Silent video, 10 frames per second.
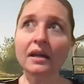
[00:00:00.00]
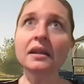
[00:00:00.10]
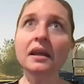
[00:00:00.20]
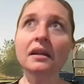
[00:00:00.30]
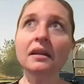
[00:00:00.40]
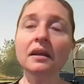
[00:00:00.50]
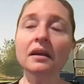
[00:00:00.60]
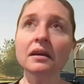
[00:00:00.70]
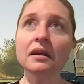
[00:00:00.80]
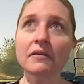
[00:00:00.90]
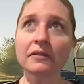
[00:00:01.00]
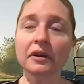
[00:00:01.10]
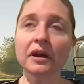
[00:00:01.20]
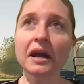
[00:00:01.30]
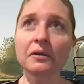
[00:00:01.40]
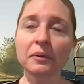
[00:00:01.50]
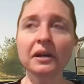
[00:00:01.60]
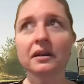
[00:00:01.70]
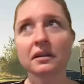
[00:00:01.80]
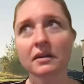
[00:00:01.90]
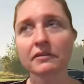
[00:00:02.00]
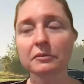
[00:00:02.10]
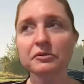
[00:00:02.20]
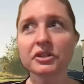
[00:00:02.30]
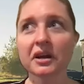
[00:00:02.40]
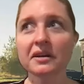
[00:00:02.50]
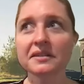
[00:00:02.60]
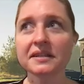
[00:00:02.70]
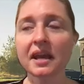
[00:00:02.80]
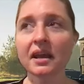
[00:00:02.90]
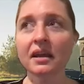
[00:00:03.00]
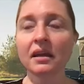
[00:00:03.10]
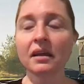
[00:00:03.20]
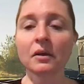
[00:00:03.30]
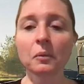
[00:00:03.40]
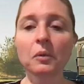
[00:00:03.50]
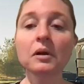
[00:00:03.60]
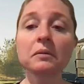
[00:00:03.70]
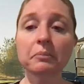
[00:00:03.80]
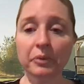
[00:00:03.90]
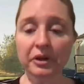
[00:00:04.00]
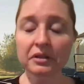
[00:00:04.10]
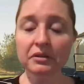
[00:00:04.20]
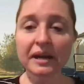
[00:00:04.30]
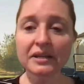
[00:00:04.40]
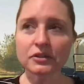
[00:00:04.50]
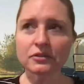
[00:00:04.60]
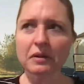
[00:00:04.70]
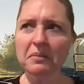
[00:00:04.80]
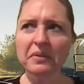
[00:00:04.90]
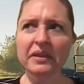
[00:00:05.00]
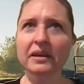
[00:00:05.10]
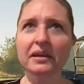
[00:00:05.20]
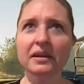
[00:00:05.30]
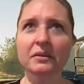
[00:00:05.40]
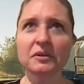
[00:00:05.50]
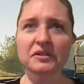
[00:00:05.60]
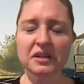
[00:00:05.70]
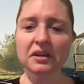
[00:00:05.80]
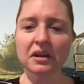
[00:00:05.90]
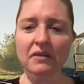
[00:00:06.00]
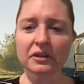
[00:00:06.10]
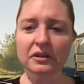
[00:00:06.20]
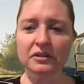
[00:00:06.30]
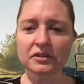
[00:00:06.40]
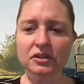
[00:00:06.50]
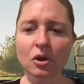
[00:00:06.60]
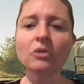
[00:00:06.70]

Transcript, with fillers: And then the, the governor Edwin and the governor Bouchard say we'll put in the rest from the wasn't it the governor's